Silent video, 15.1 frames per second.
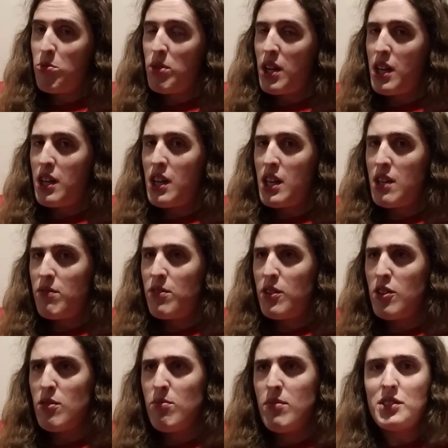one I have
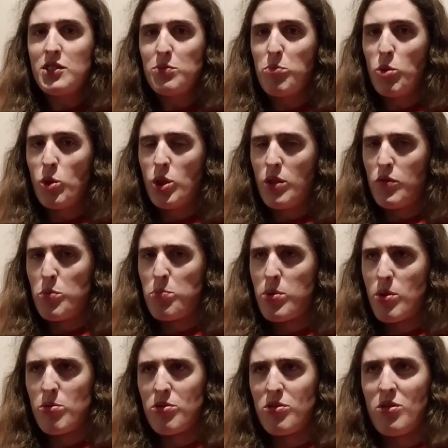here, this is more of a
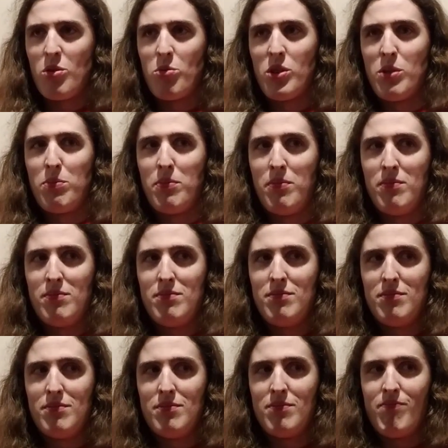personal one.
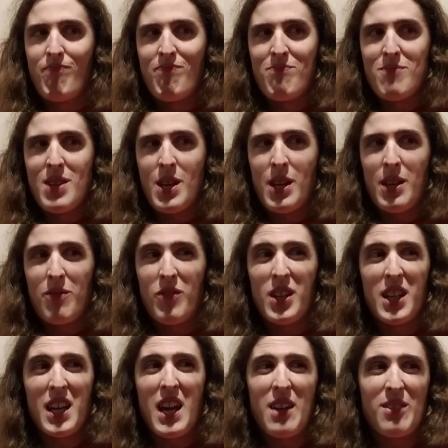
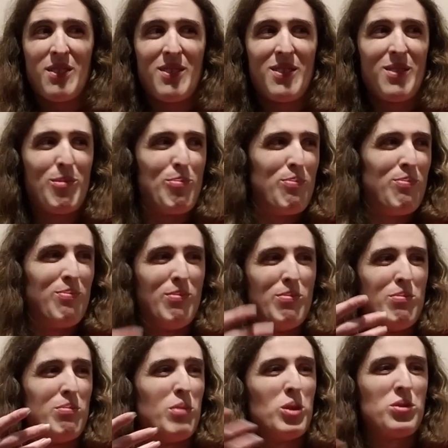Well, I guess
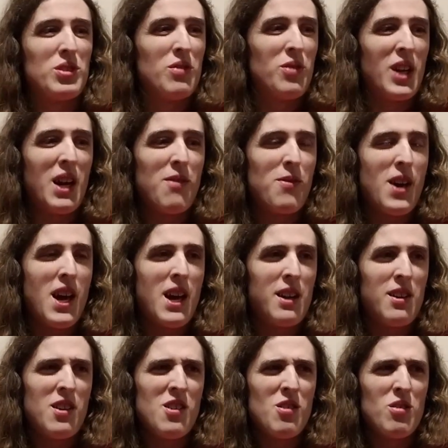most of what I've
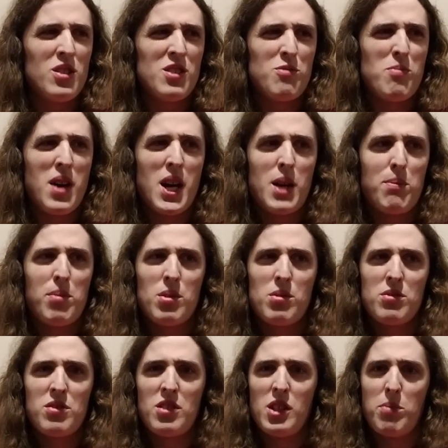had here is my
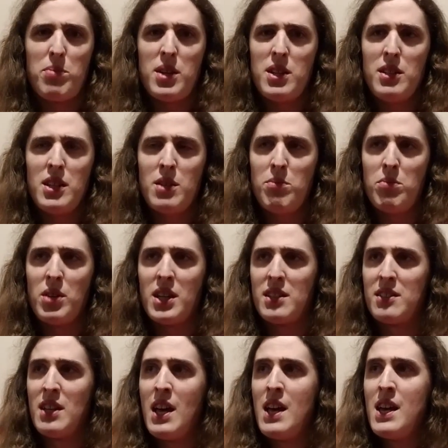personal opinion,
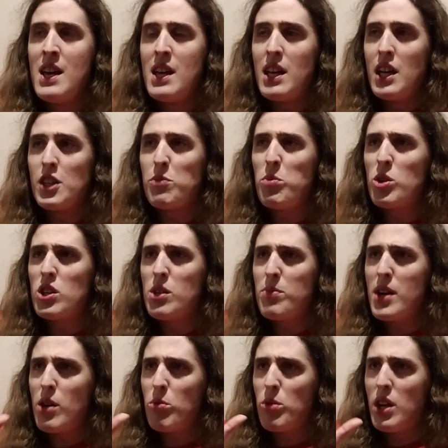but it's more
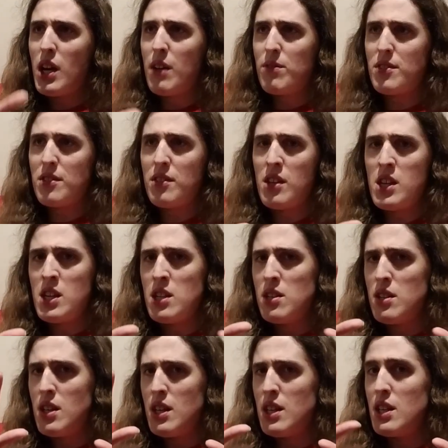about what I've
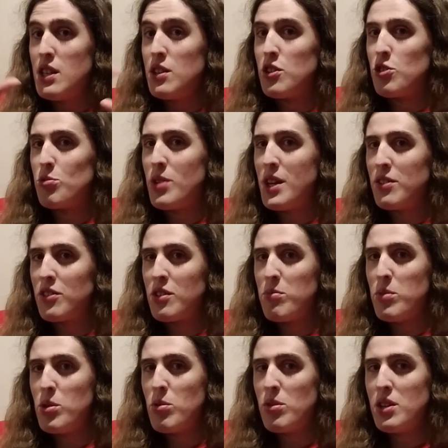seen in the trans
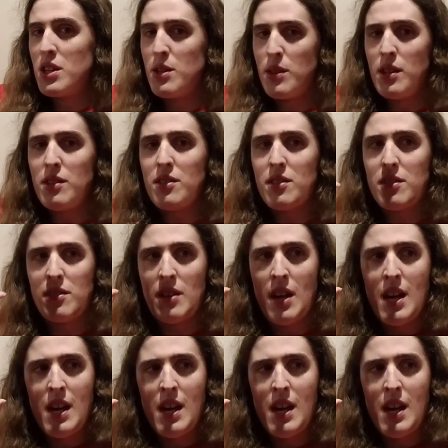community. This